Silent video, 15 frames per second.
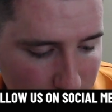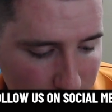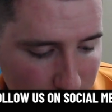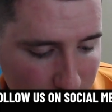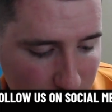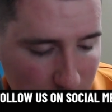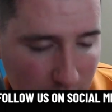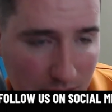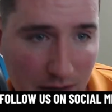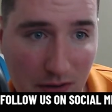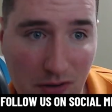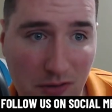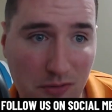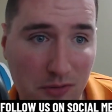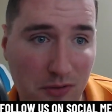
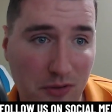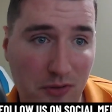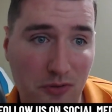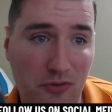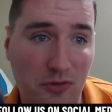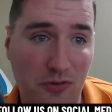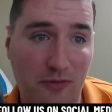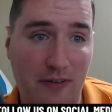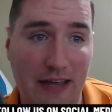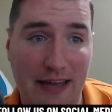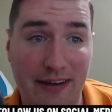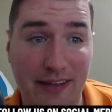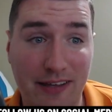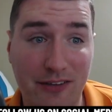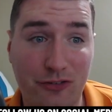you two have
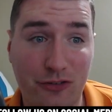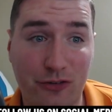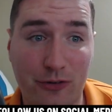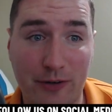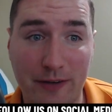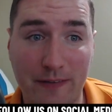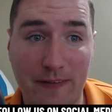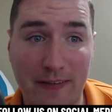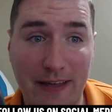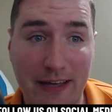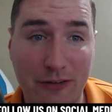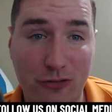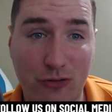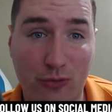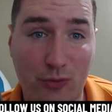had history the
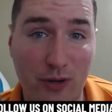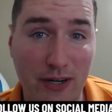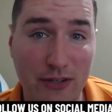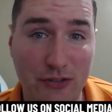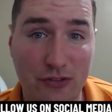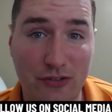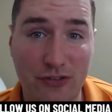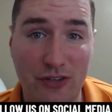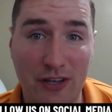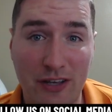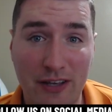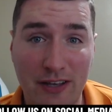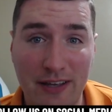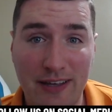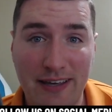last race,
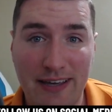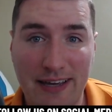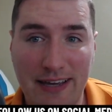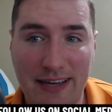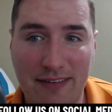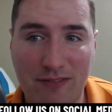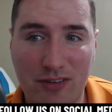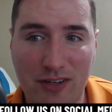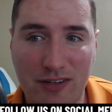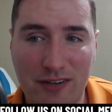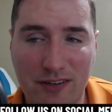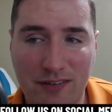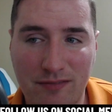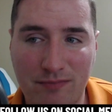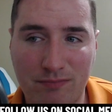Hamlin
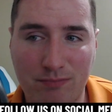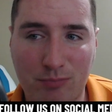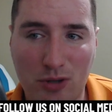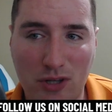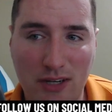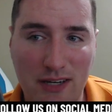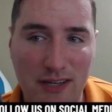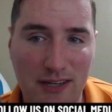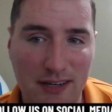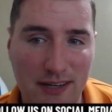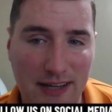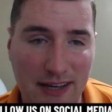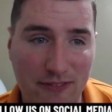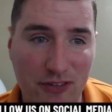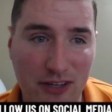and Blaney, and
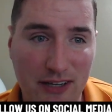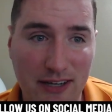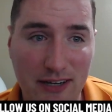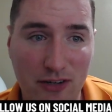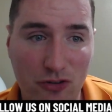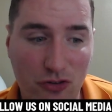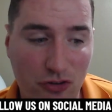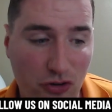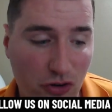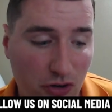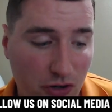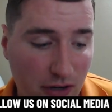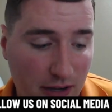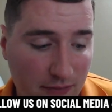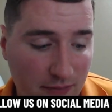Hamlin kind of stirred
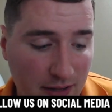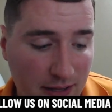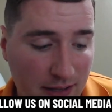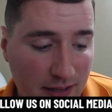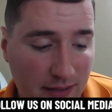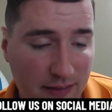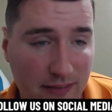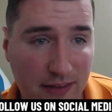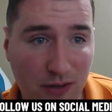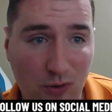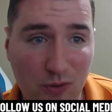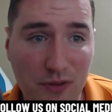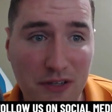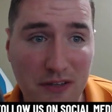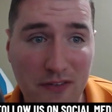it up. The
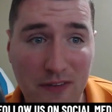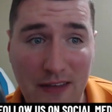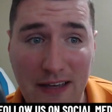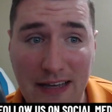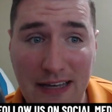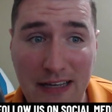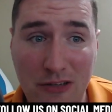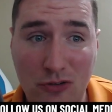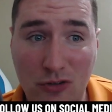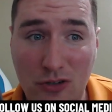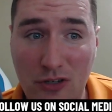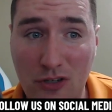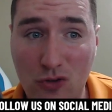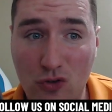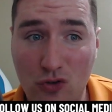only thing I took
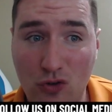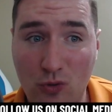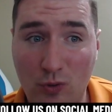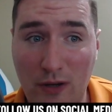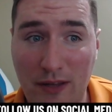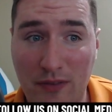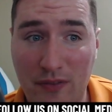issue with